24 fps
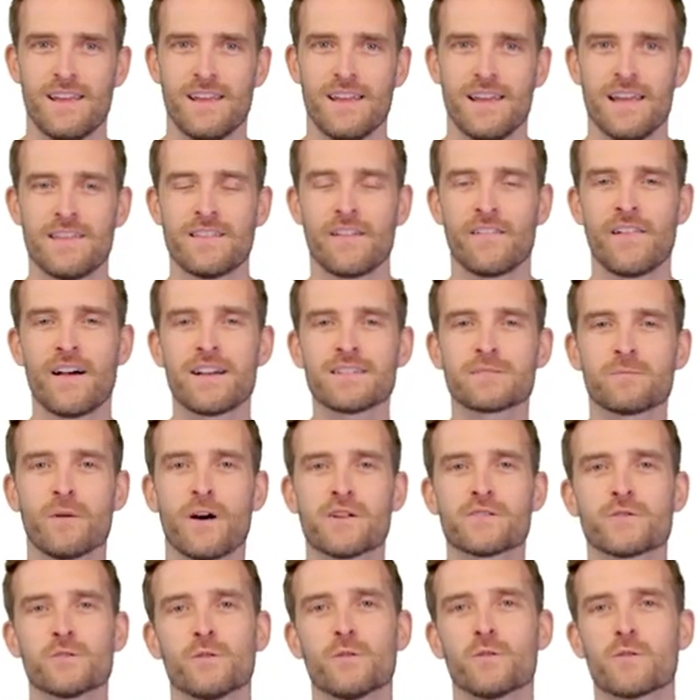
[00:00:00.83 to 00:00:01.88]
In the last
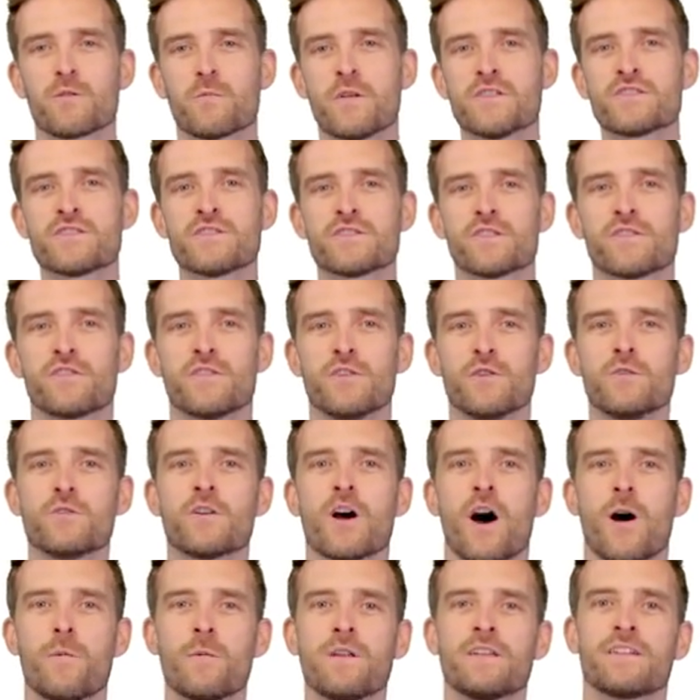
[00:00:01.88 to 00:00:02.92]
module, we mentioned a few
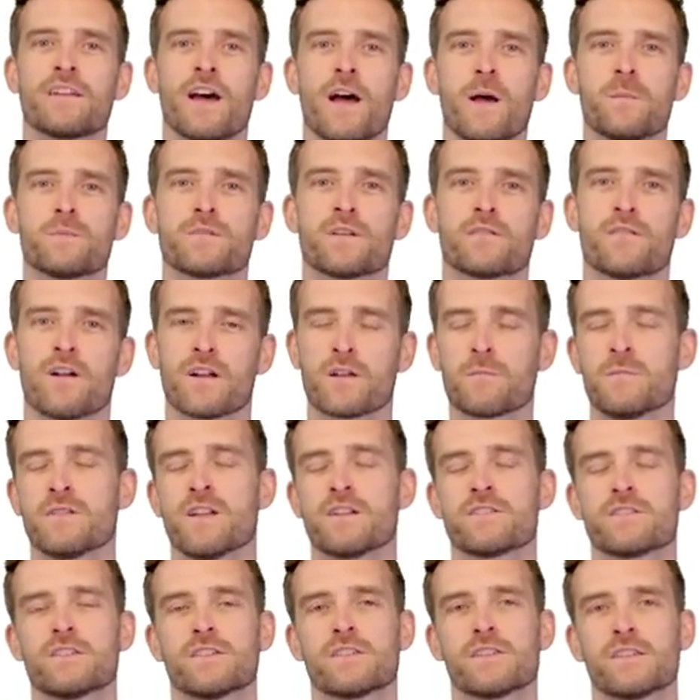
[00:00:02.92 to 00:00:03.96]
common types of
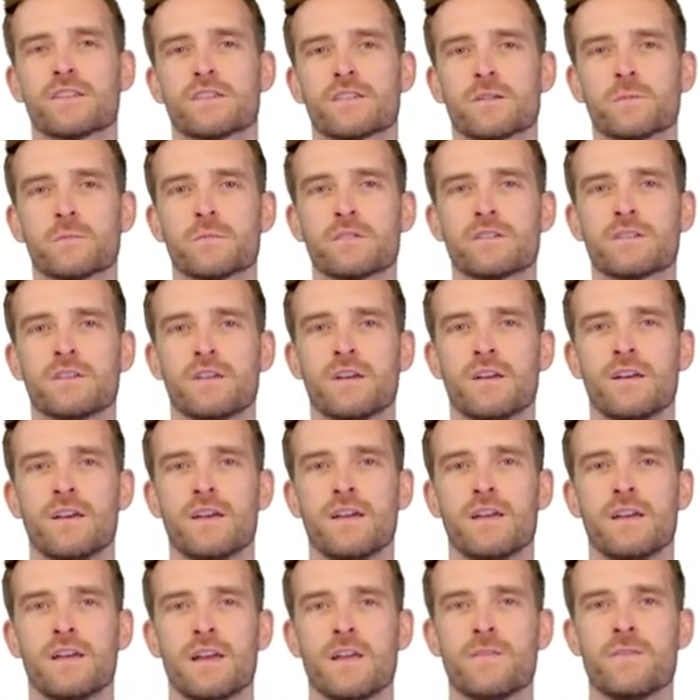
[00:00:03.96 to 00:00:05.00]
recommendation systems.
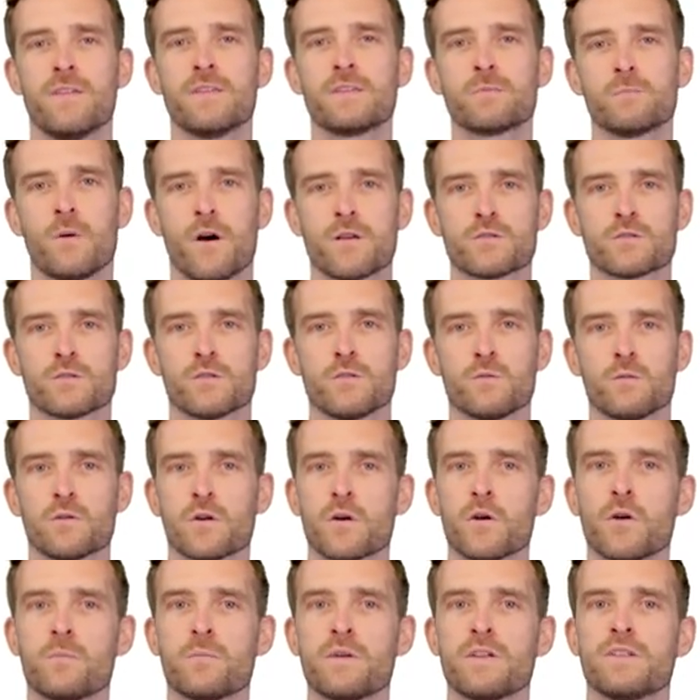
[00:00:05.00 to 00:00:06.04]
In this module, we'll
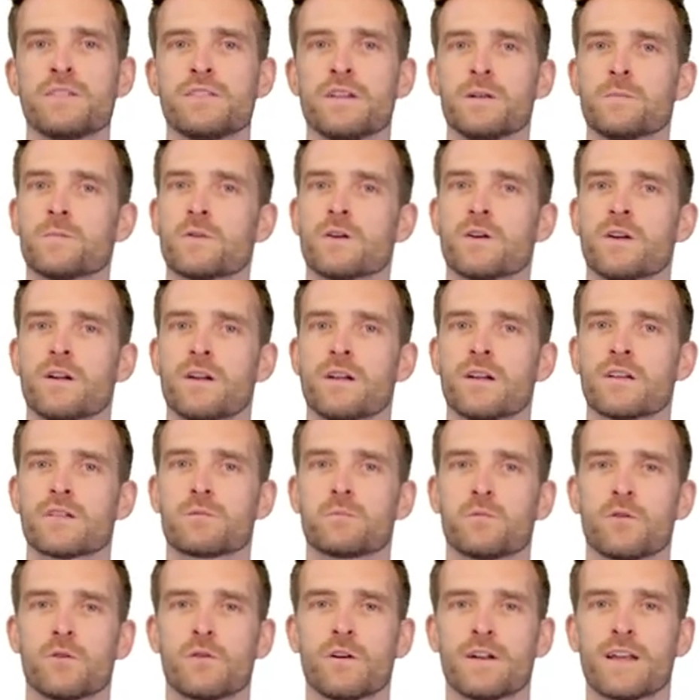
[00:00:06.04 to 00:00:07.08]
go a bit deeper in
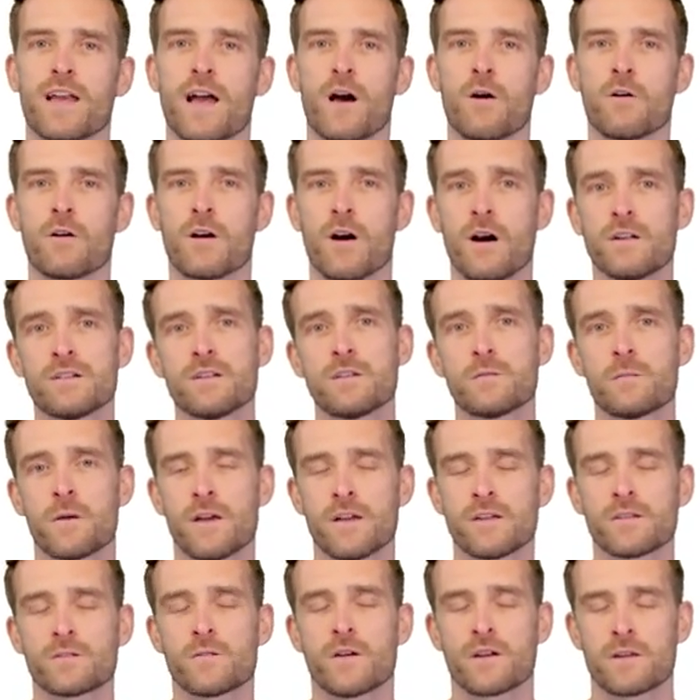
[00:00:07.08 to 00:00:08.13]
exploring how
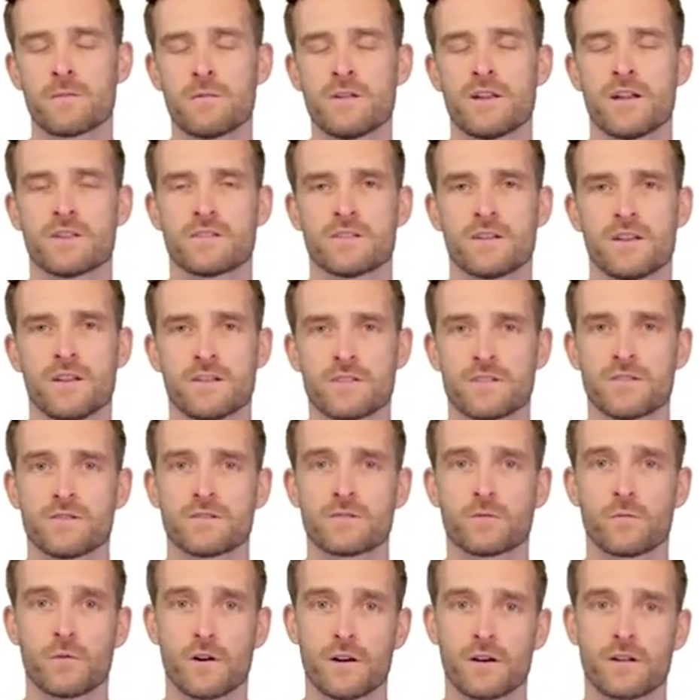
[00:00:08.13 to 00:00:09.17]
content-based recommendation
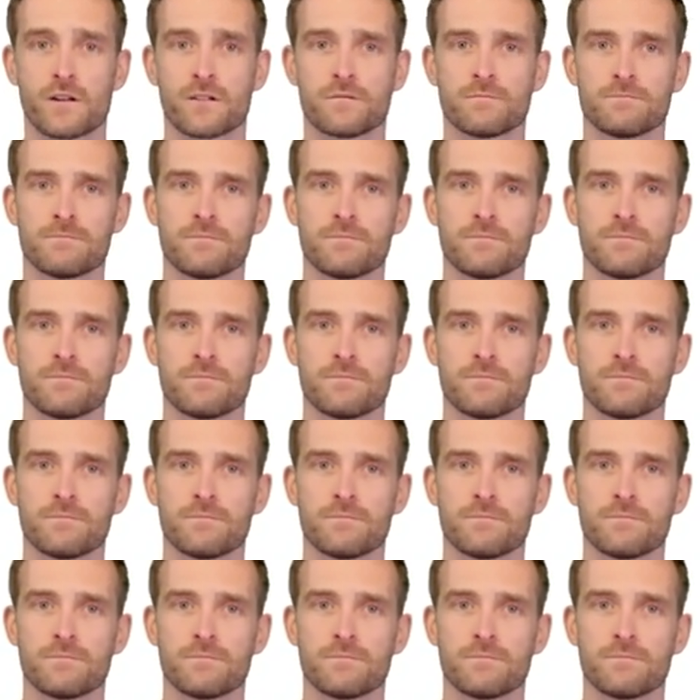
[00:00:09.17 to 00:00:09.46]
engines work.